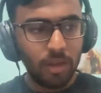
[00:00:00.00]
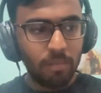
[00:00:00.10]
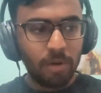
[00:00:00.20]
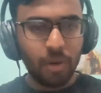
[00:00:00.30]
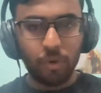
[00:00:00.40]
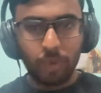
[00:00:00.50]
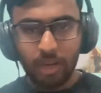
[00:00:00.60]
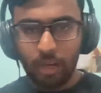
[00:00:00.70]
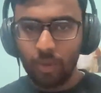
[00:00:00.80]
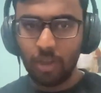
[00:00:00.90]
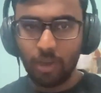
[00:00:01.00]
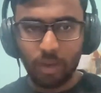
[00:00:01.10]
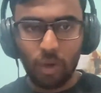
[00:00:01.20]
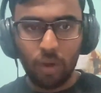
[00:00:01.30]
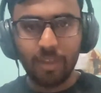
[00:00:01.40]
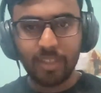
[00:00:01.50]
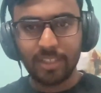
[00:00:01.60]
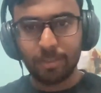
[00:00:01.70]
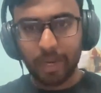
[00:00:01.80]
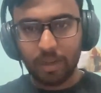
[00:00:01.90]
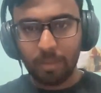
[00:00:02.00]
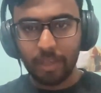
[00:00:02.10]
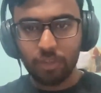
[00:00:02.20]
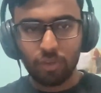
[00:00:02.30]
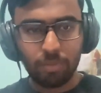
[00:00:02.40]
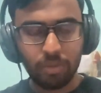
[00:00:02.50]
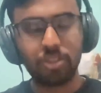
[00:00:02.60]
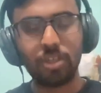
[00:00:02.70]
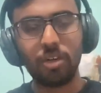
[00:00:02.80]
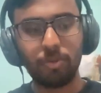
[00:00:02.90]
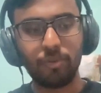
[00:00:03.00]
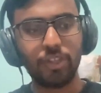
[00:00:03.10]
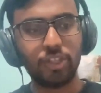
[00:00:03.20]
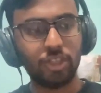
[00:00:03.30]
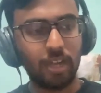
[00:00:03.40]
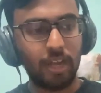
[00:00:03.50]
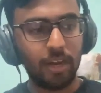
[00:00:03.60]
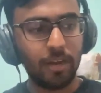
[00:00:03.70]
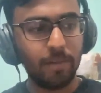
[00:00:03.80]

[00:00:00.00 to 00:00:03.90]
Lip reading: But on Twitter, you can always expect a mix of personal and professional. And